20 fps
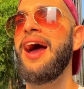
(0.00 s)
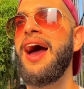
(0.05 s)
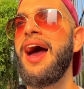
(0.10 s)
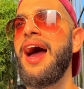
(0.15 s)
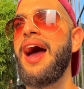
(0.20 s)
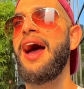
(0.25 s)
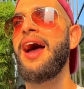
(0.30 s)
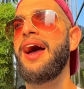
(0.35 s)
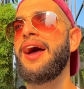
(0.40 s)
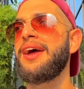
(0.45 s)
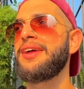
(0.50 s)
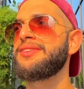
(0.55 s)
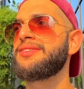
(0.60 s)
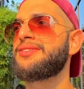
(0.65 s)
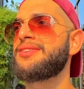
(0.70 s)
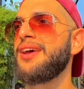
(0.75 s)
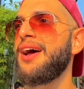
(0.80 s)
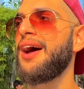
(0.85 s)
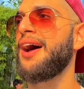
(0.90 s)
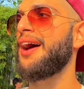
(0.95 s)
and
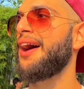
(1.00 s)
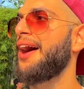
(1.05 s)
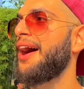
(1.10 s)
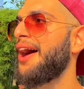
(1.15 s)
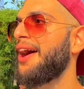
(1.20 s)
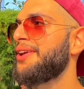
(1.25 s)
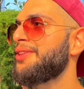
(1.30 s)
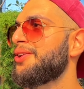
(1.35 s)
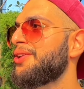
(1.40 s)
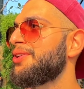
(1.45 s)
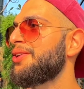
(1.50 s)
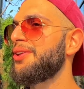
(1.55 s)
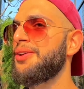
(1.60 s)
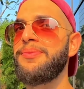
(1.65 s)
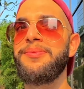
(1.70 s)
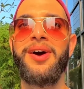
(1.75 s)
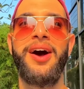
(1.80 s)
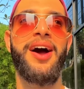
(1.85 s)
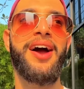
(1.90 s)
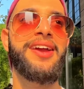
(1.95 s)
I don't know
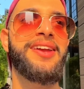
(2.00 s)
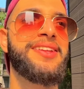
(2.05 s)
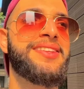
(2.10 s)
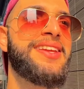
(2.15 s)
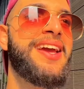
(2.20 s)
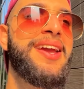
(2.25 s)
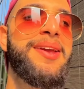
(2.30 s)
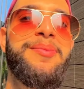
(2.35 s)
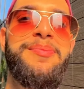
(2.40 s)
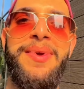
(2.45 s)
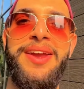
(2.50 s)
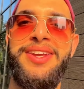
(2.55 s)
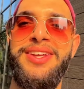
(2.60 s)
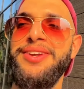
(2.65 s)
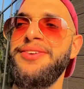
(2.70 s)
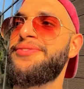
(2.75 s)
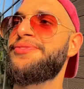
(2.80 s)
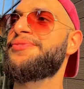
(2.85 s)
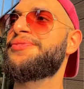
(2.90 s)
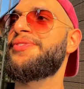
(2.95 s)
why they
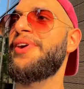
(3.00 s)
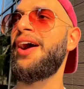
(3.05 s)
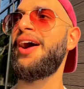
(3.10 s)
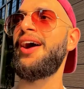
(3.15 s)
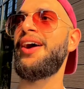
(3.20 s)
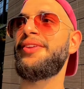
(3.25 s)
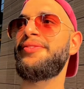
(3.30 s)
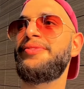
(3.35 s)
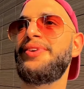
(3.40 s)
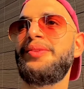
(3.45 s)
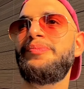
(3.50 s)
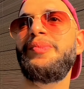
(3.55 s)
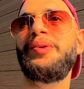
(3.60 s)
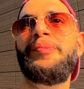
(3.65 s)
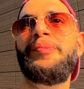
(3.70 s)
making fun with me